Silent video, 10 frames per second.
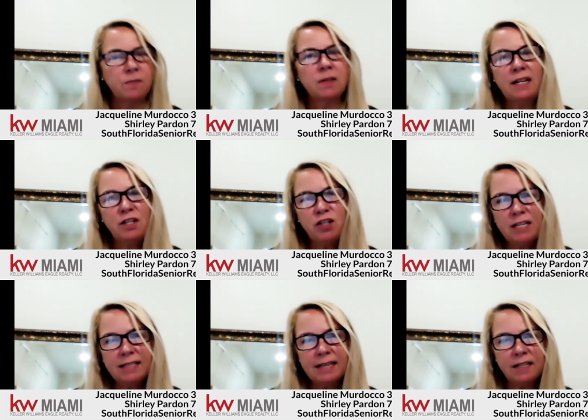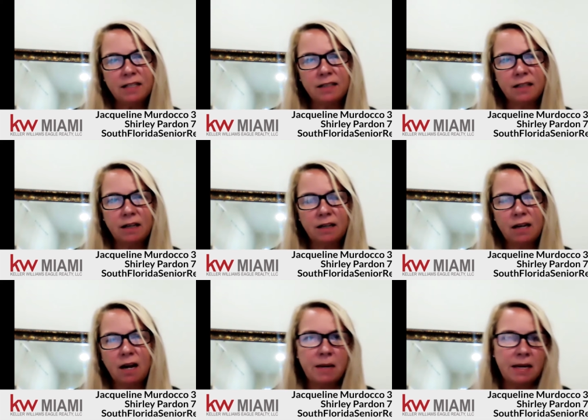like she said, just
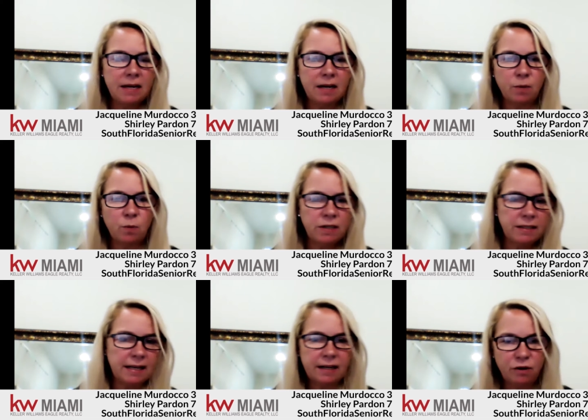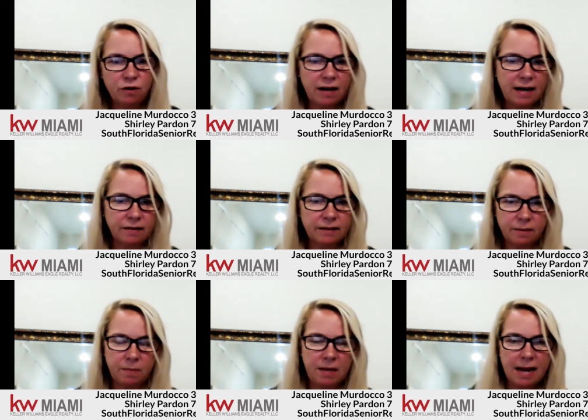coming in and we're selling your house
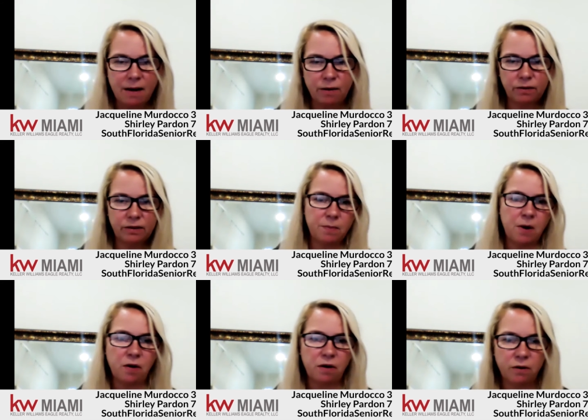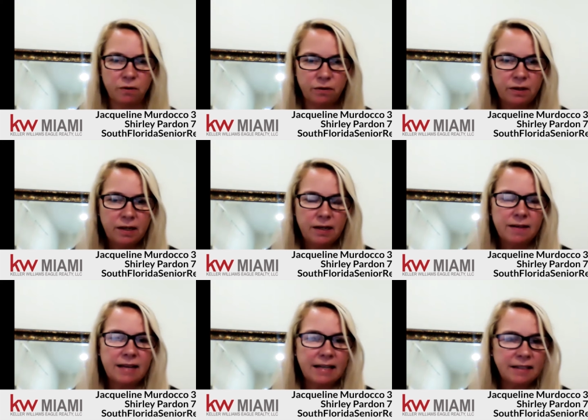and be out tomorrow.
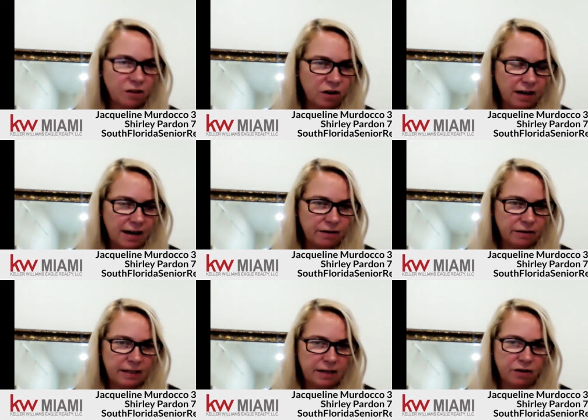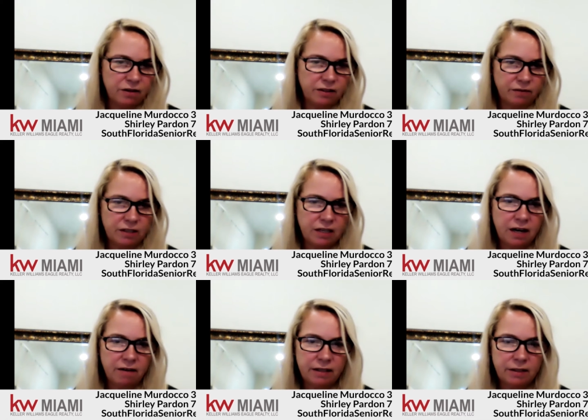That's not how seniors and
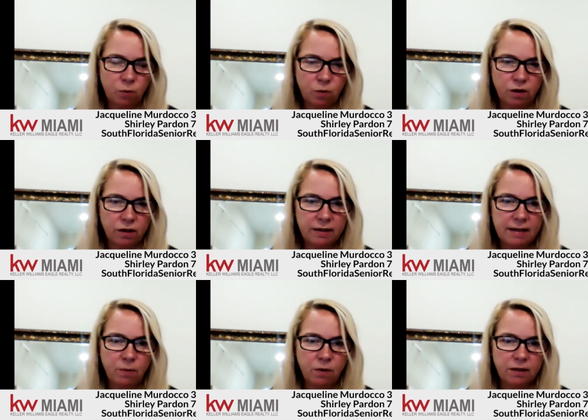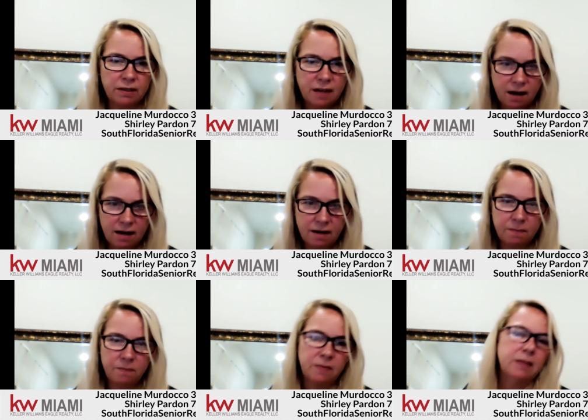retirees work. They want time